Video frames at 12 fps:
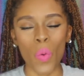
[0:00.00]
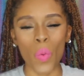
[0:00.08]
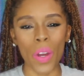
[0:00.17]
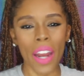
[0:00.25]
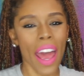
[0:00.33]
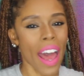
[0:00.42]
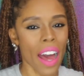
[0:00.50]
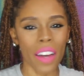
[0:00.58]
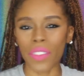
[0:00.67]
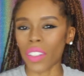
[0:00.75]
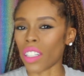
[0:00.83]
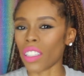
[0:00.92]
would
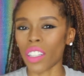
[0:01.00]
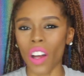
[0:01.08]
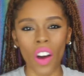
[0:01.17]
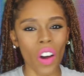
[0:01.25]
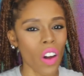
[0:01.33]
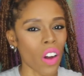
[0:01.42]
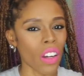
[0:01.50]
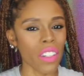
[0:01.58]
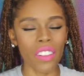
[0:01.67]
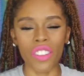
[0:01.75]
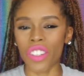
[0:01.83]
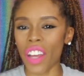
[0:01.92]
have a
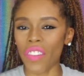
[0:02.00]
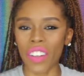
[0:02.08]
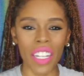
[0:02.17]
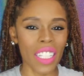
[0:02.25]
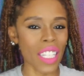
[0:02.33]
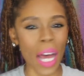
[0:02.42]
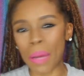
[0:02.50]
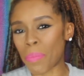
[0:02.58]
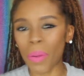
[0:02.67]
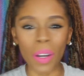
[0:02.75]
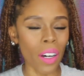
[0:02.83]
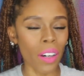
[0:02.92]
longevity
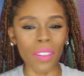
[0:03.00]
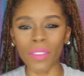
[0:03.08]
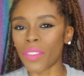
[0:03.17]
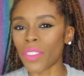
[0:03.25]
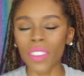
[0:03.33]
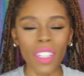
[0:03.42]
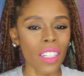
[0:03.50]
type of